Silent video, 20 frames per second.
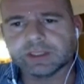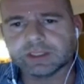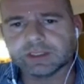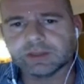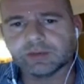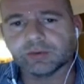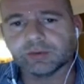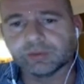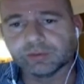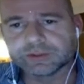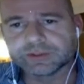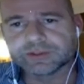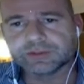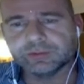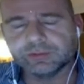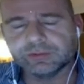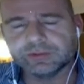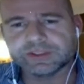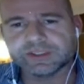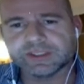Uh, mm. All
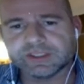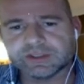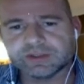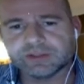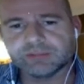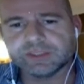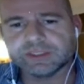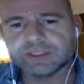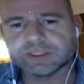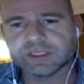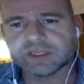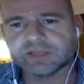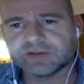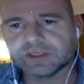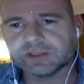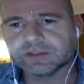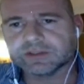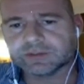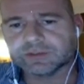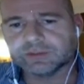schools need to be, South
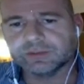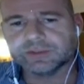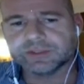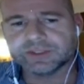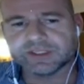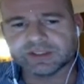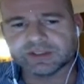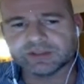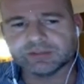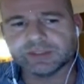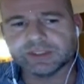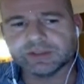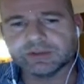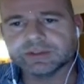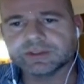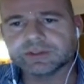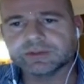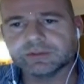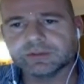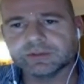African schools need to be
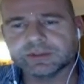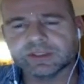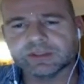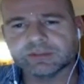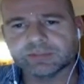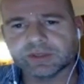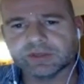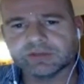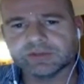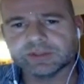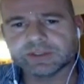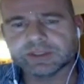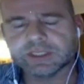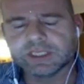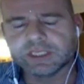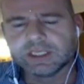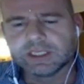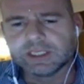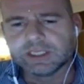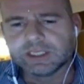good schools in the province.
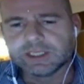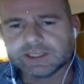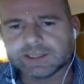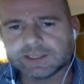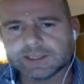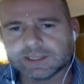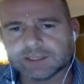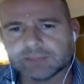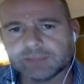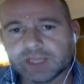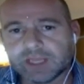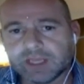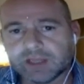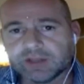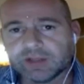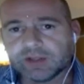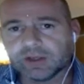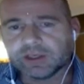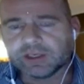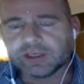Um,
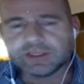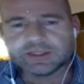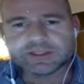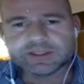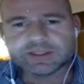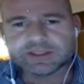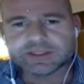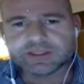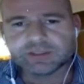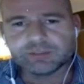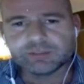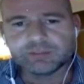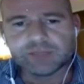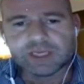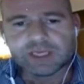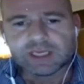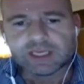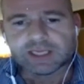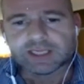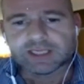the online system
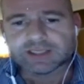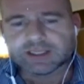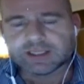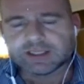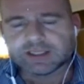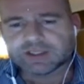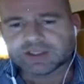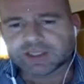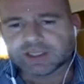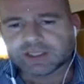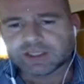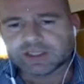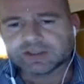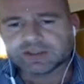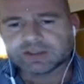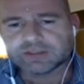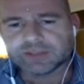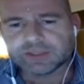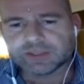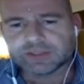has had its
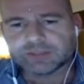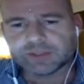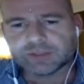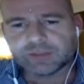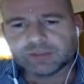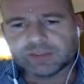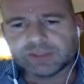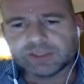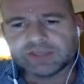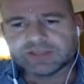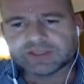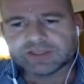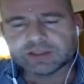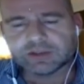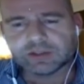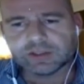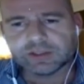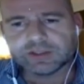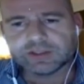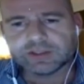challenges, but, but we believe
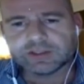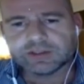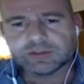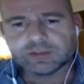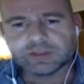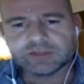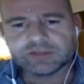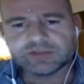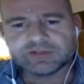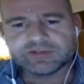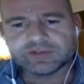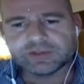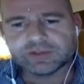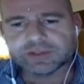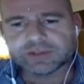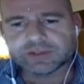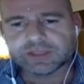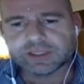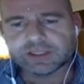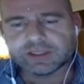technology is the way of the
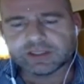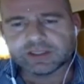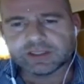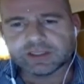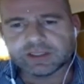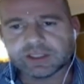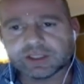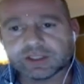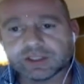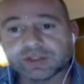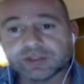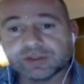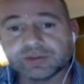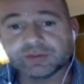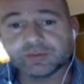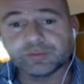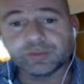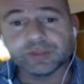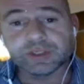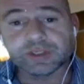future and uh, it should
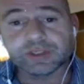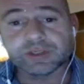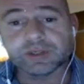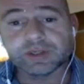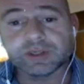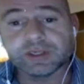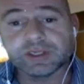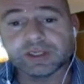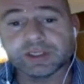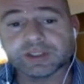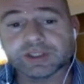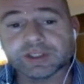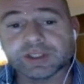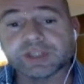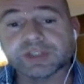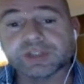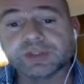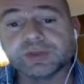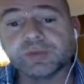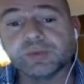work it,
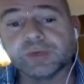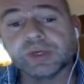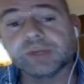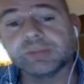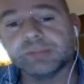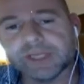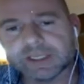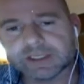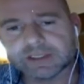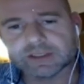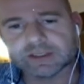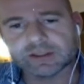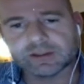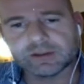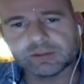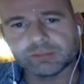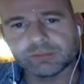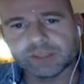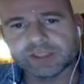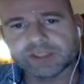it should work better,
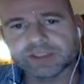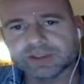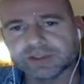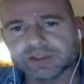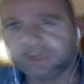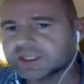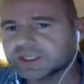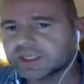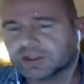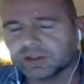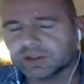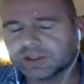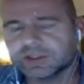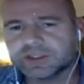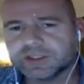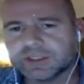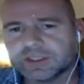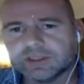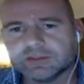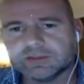but it's not
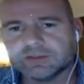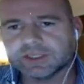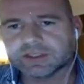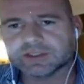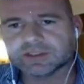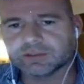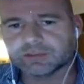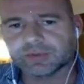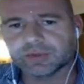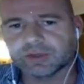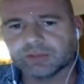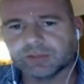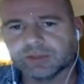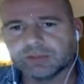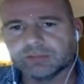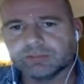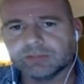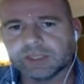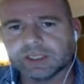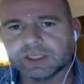technology that's the
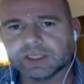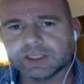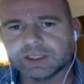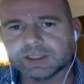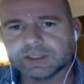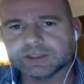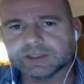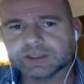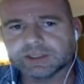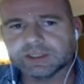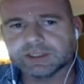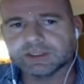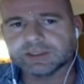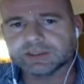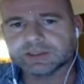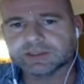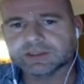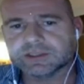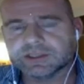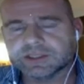problem. It is it
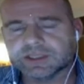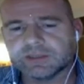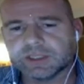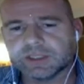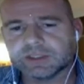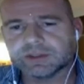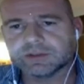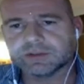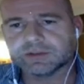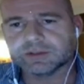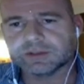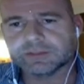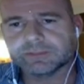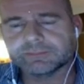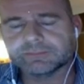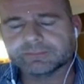is systemic issues.